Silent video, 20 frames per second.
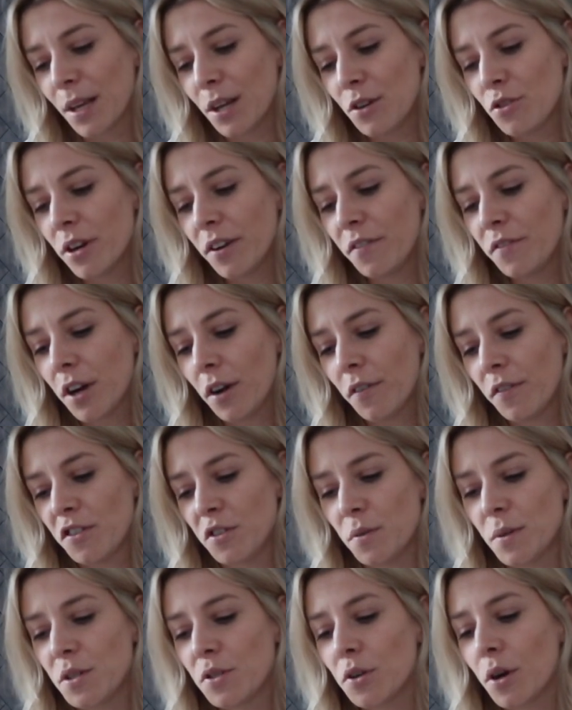drift off as
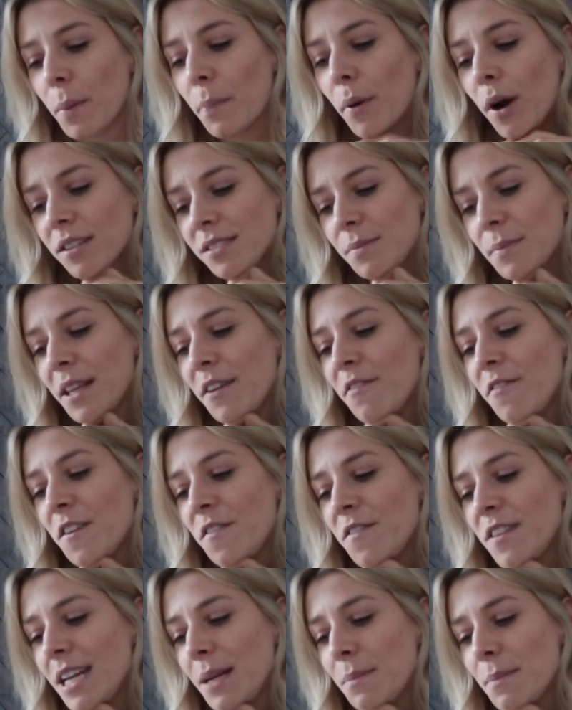you enjoy approximately
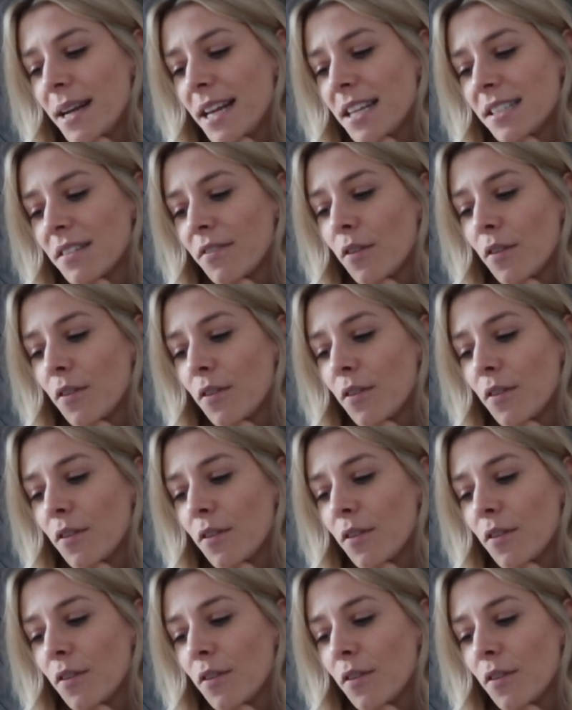15 minutes